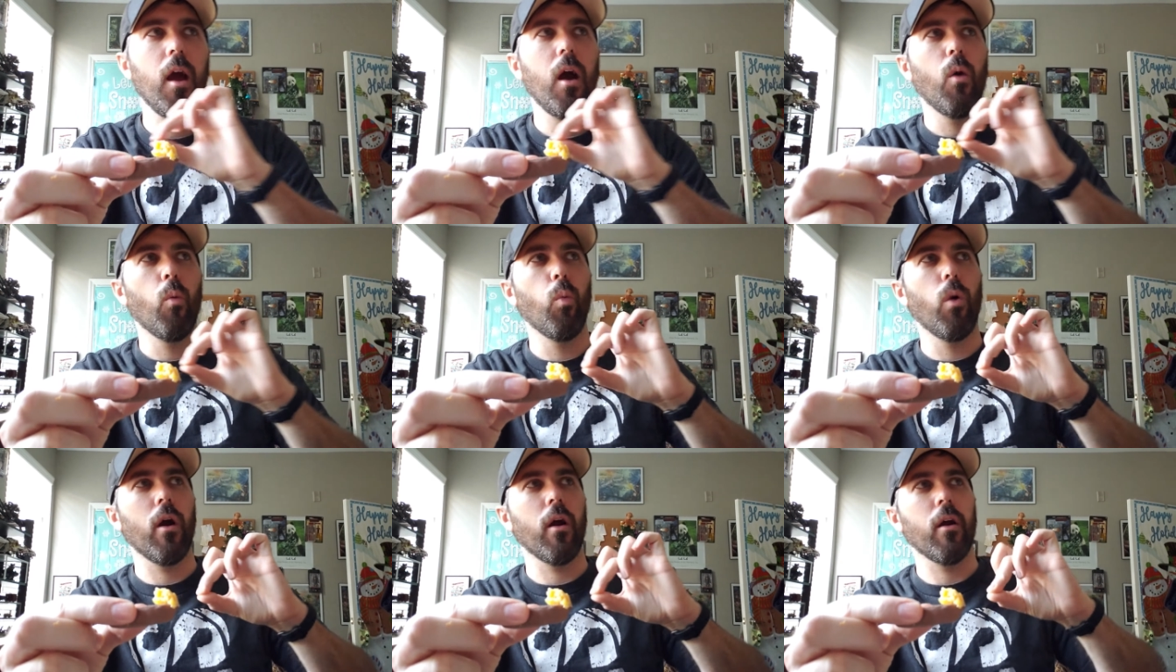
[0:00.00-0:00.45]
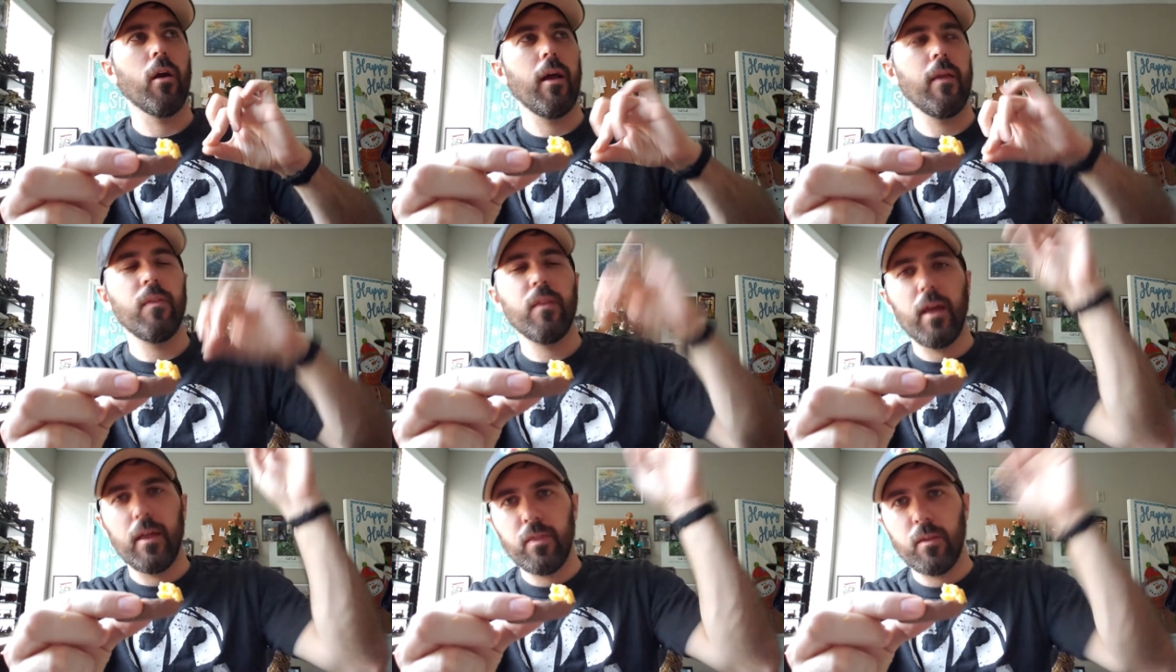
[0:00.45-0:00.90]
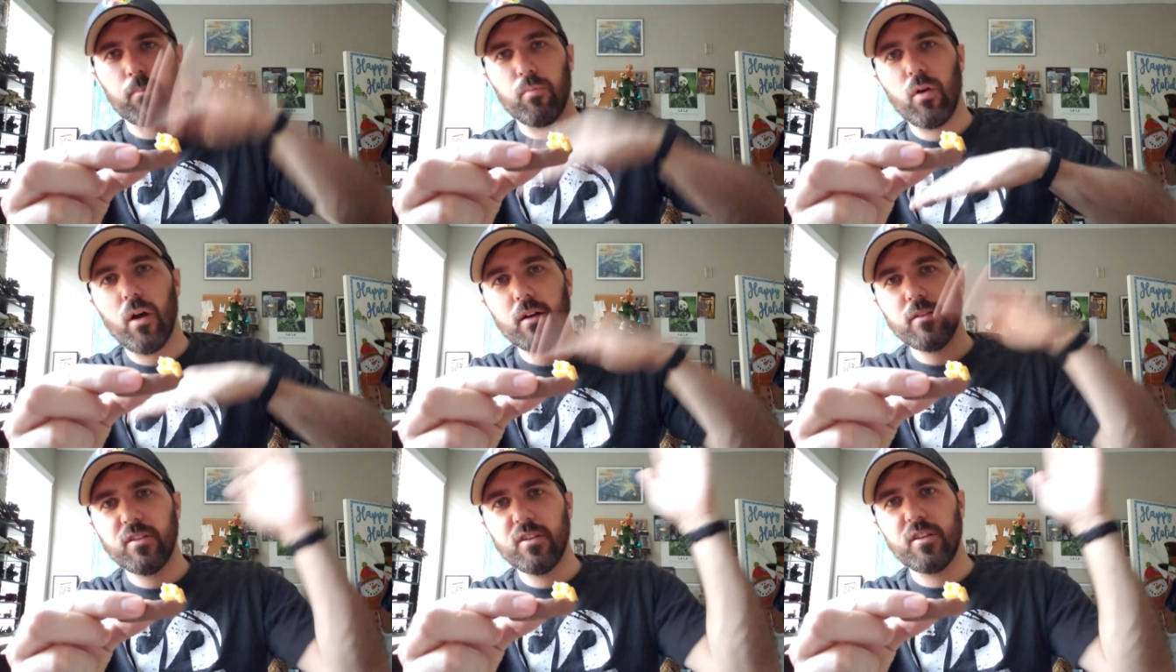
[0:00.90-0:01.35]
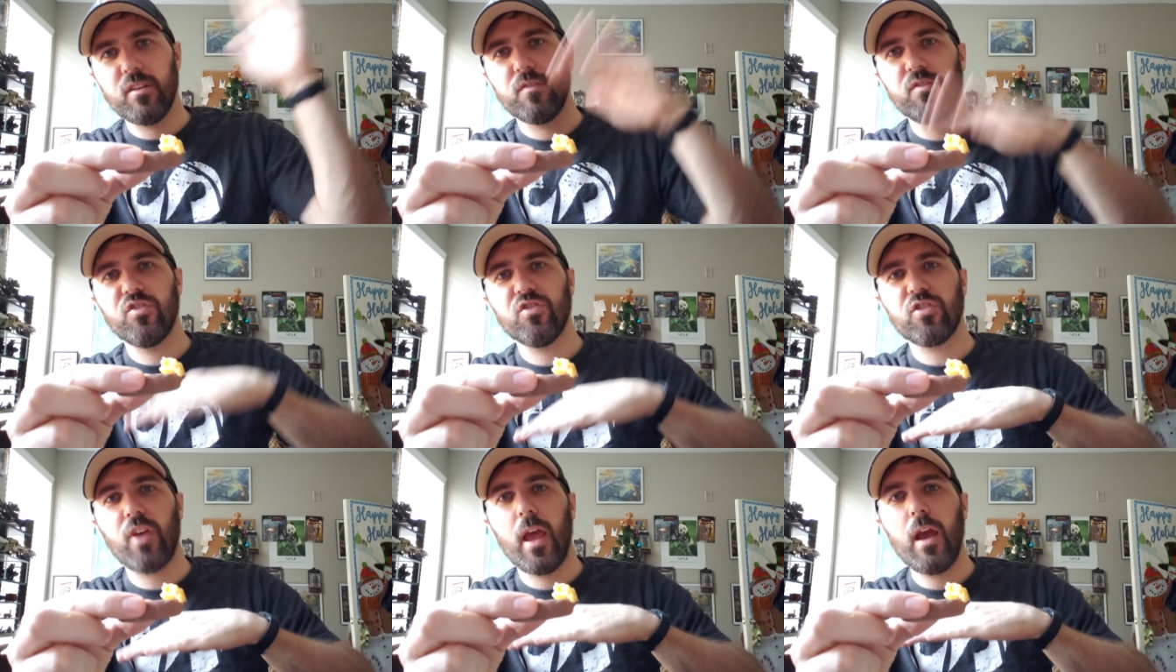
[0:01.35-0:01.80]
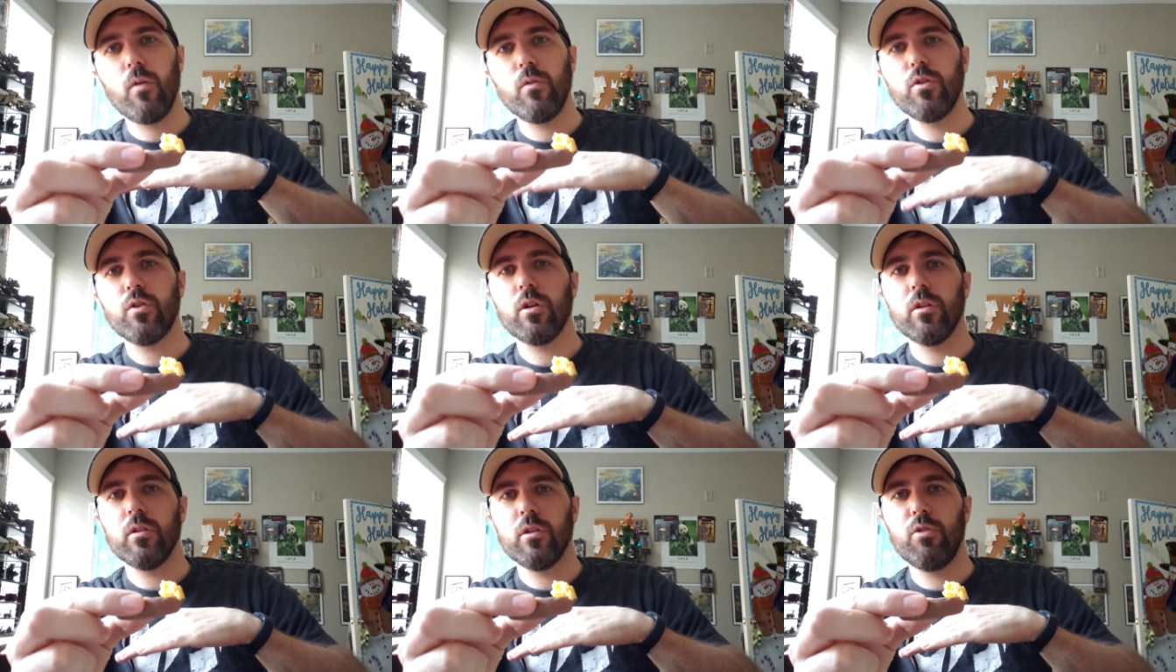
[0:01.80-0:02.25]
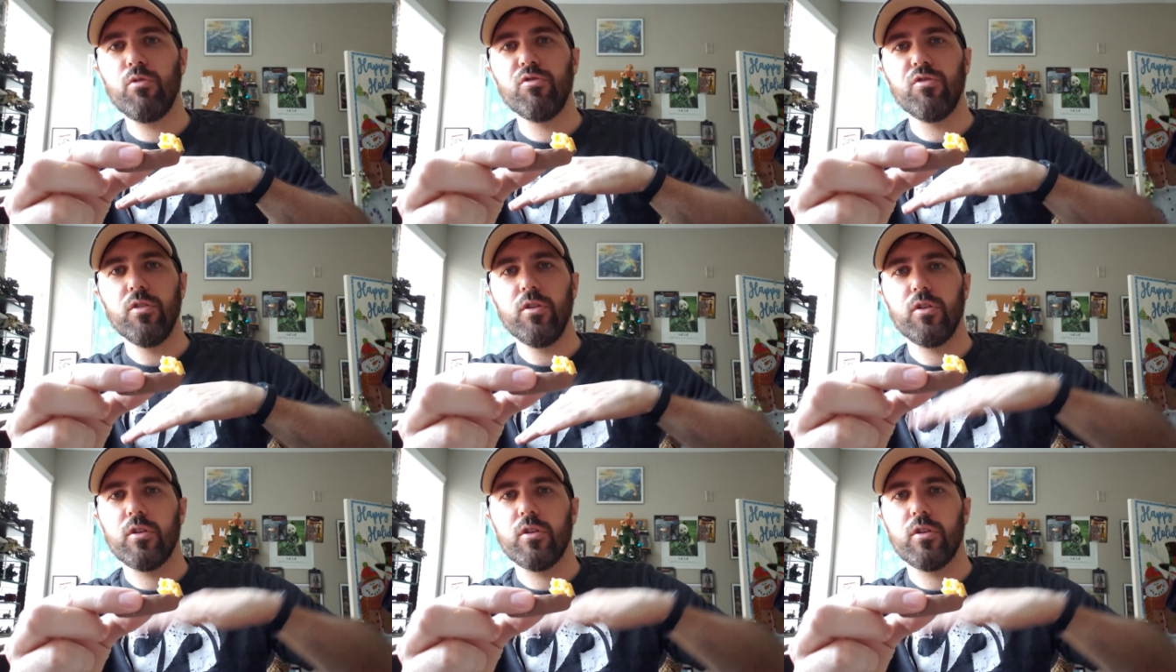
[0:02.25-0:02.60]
where in the process of scale, you can lose it.